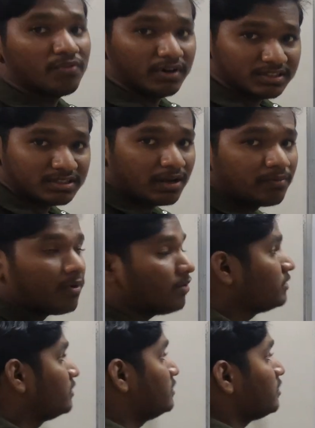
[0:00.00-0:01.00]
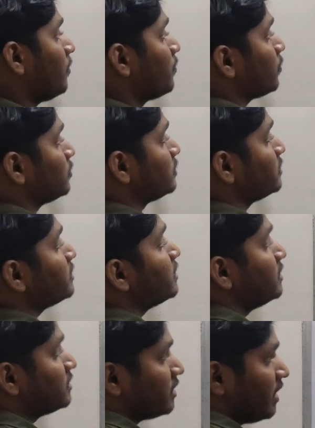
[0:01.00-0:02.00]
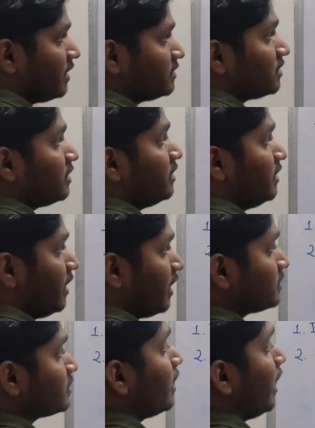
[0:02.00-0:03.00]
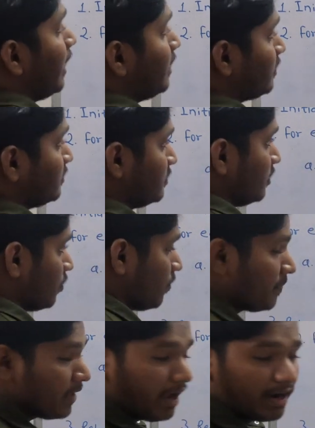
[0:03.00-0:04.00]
First step of this approach is initialize the index at 0,